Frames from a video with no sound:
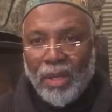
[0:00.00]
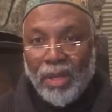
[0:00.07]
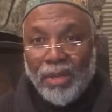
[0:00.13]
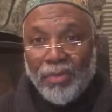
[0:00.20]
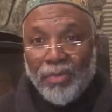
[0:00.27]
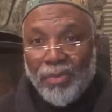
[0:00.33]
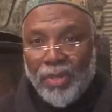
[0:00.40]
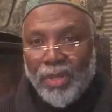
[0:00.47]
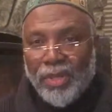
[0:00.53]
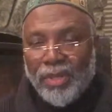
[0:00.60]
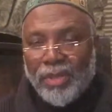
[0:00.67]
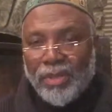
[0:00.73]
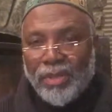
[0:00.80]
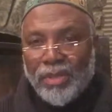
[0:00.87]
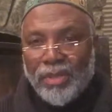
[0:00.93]
in Flint
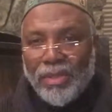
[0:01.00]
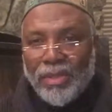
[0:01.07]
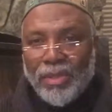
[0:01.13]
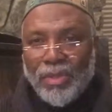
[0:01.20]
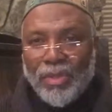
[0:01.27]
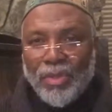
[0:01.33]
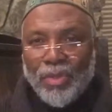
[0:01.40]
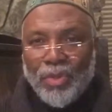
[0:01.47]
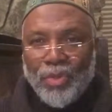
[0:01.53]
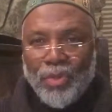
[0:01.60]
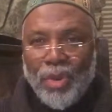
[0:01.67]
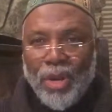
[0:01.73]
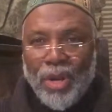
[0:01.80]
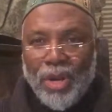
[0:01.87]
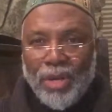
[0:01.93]

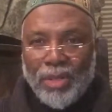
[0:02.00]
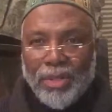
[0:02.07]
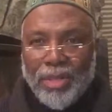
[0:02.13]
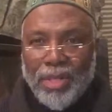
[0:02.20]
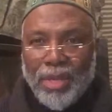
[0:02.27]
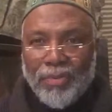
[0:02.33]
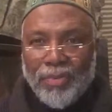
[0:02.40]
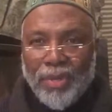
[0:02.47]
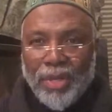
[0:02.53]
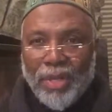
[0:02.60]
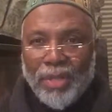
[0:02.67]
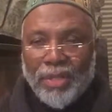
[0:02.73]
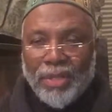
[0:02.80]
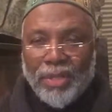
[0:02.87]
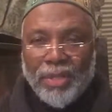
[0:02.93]
who are suffering
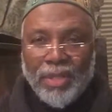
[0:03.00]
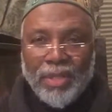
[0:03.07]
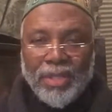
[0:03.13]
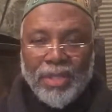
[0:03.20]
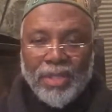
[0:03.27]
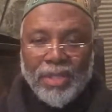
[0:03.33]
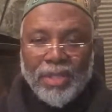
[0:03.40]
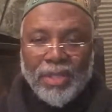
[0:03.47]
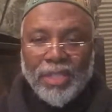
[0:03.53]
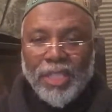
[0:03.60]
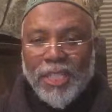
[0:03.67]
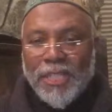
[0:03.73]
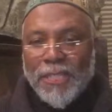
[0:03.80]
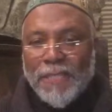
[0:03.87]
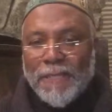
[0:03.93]
under these
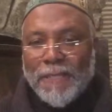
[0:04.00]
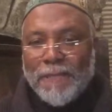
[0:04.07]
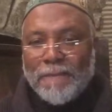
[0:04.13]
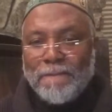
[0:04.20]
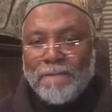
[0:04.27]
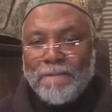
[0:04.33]
conditions.